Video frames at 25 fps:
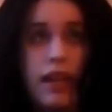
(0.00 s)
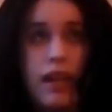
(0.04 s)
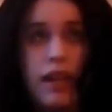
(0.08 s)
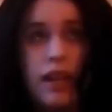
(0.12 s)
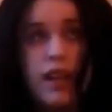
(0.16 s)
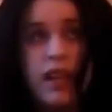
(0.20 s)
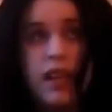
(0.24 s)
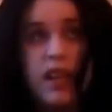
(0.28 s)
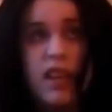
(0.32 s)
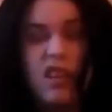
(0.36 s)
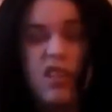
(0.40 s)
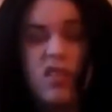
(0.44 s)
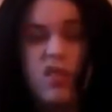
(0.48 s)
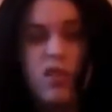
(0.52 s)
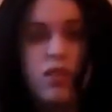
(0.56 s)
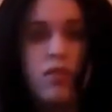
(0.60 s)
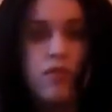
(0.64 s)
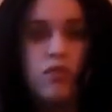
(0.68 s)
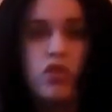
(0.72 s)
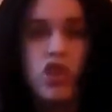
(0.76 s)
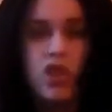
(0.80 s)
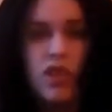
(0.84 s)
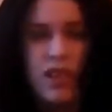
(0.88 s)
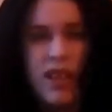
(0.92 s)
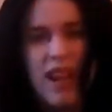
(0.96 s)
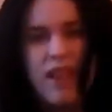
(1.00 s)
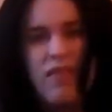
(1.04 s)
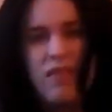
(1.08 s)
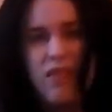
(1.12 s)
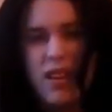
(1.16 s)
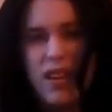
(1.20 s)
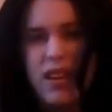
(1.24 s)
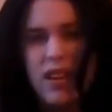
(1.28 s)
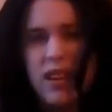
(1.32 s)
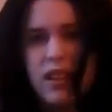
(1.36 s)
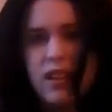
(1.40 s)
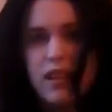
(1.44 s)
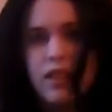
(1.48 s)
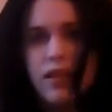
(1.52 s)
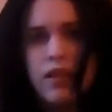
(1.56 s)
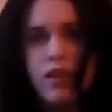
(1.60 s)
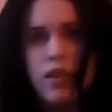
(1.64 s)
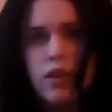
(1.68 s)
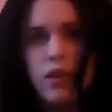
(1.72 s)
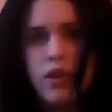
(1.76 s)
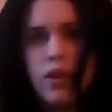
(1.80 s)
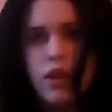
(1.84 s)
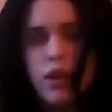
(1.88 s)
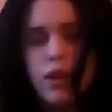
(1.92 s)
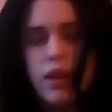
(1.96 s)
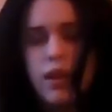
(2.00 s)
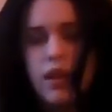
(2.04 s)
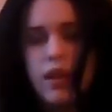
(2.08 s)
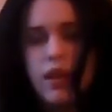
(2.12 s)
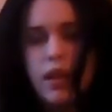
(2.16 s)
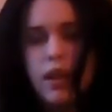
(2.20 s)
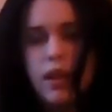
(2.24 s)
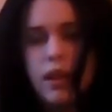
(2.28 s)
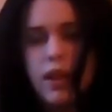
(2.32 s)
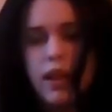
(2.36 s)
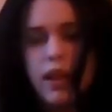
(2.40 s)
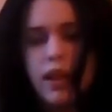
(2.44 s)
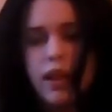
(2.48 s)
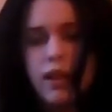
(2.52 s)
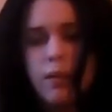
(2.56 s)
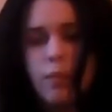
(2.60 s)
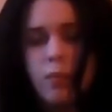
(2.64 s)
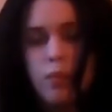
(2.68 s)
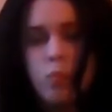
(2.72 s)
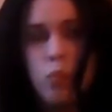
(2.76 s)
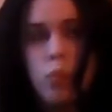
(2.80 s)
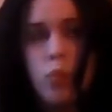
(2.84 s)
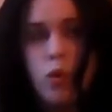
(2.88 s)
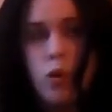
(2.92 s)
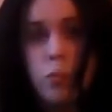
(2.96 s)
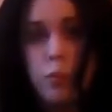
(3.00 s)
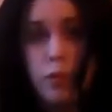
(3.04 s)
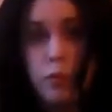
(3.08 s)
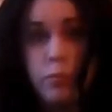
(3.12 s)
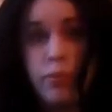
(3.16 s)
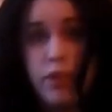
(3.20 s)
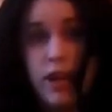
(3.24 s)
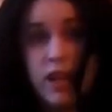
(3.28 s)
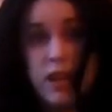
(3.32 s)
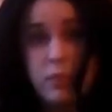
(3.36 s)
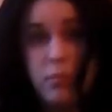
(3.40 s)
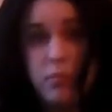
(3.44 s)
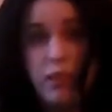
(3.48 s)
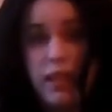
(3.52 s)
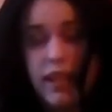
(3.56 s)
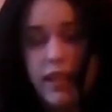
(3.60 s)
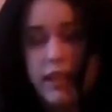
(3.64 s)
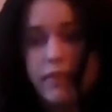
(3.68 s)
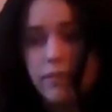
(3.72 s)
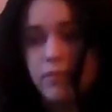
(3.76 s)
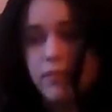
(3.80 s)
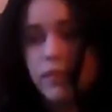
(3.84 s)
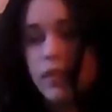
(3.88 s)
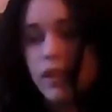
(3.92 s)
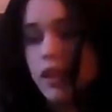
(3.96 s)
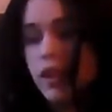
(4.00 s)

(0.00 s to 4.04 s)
a sort of generic Worbla breastplate.